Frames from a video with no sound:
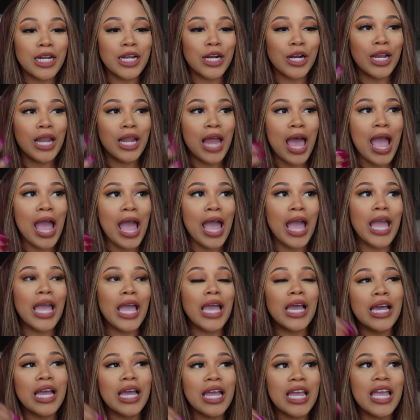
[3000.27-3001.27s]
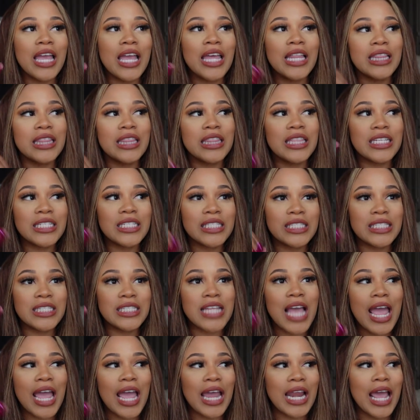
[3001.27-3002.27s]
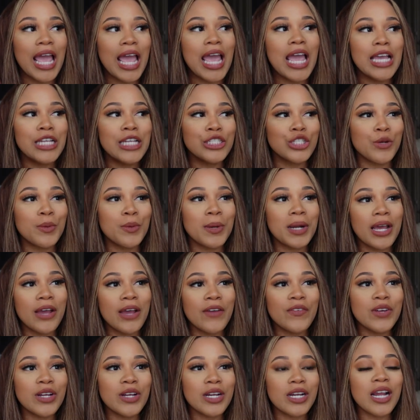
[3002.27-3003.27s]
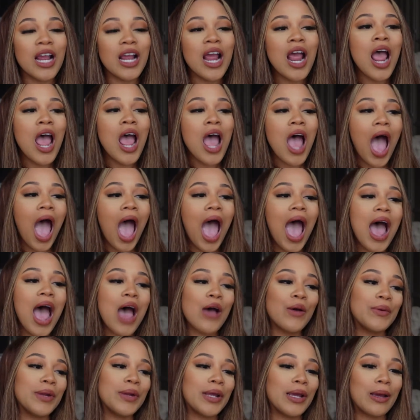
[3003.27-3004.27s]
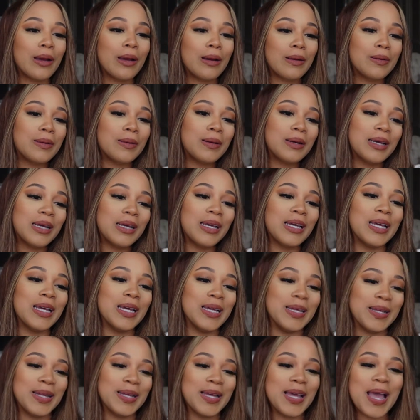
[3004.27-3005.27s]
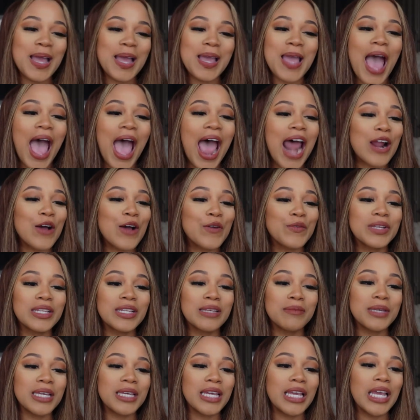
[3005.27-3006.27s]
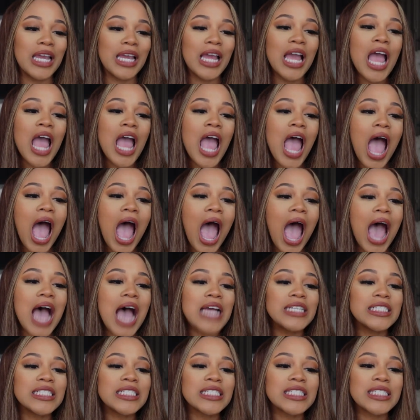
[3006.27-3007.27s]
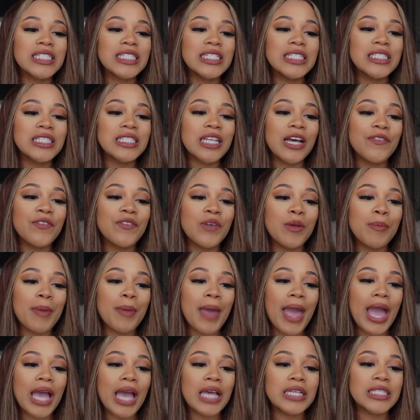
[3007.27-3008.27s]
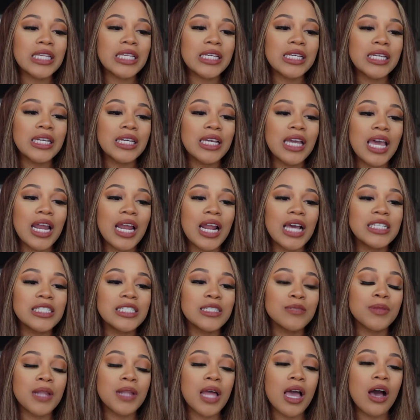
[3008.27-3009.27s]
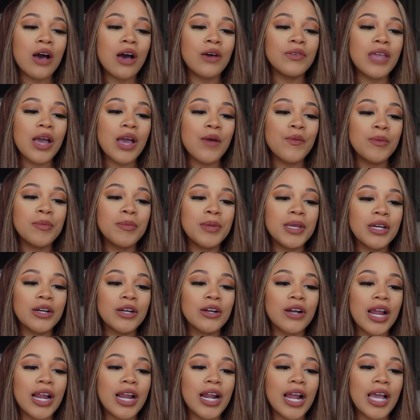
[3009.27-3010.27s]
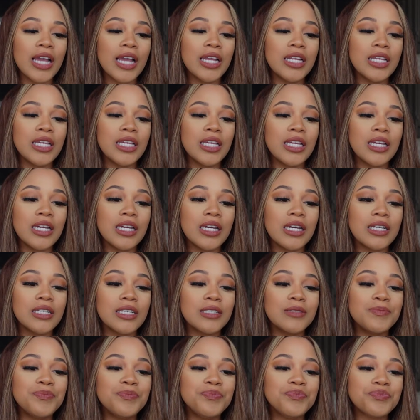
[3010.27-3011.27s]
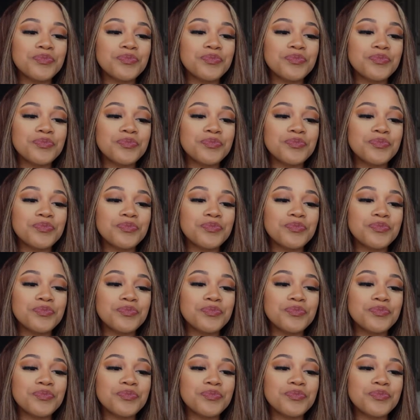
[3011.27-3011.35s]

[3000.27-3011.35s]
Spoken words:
that are like in this day and age or whatever, I don't know. I don't really be, I just see stuff in passing, and I just be like, oh, that would be a great idea.